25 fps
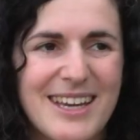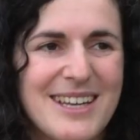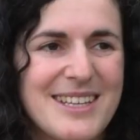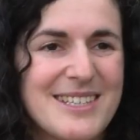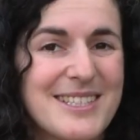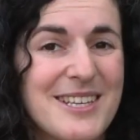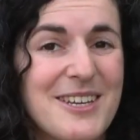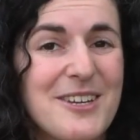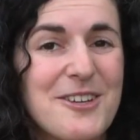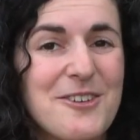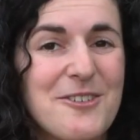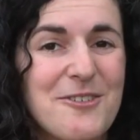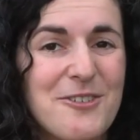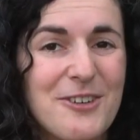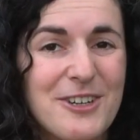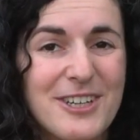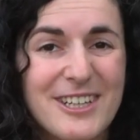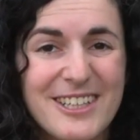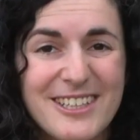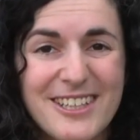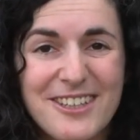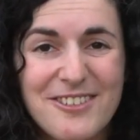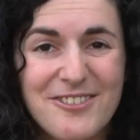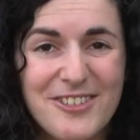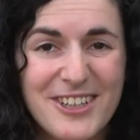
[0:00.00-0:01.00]
So for
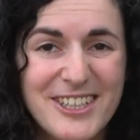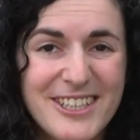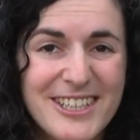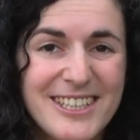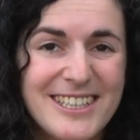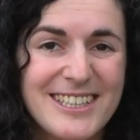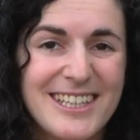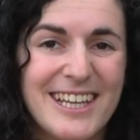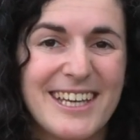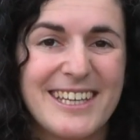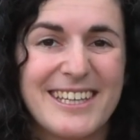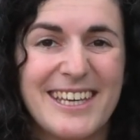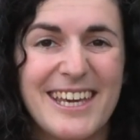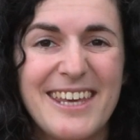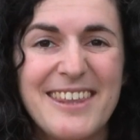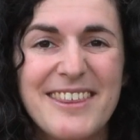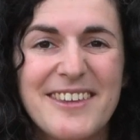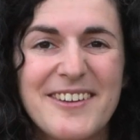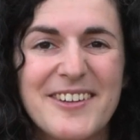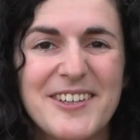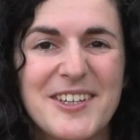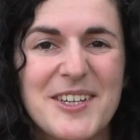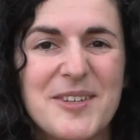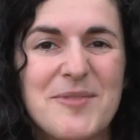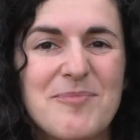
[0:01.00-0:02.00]
an invariant like
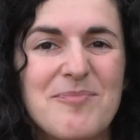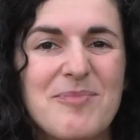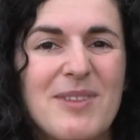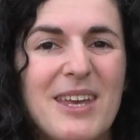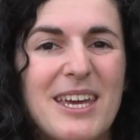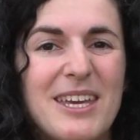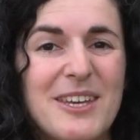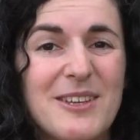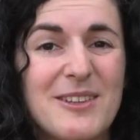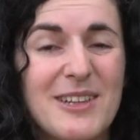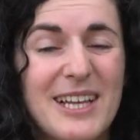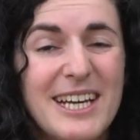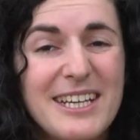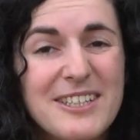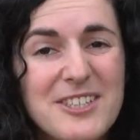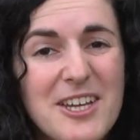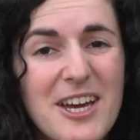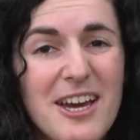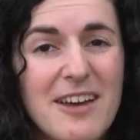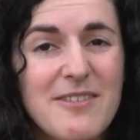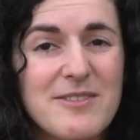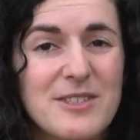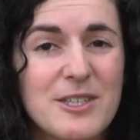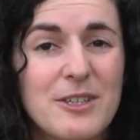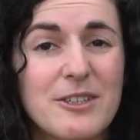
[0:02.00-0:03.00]
K-theory, you'd like to
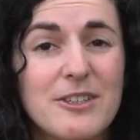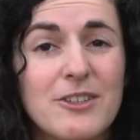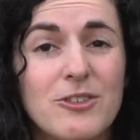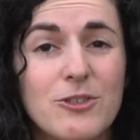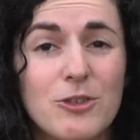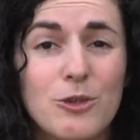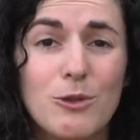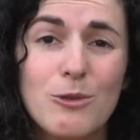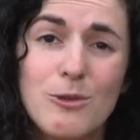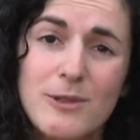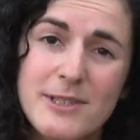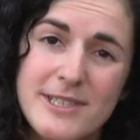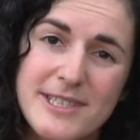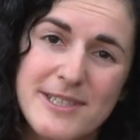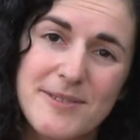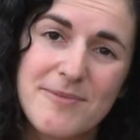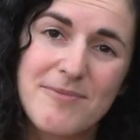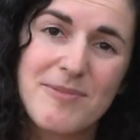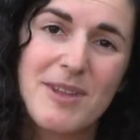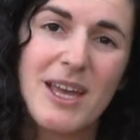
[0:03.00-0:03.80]
have certain rules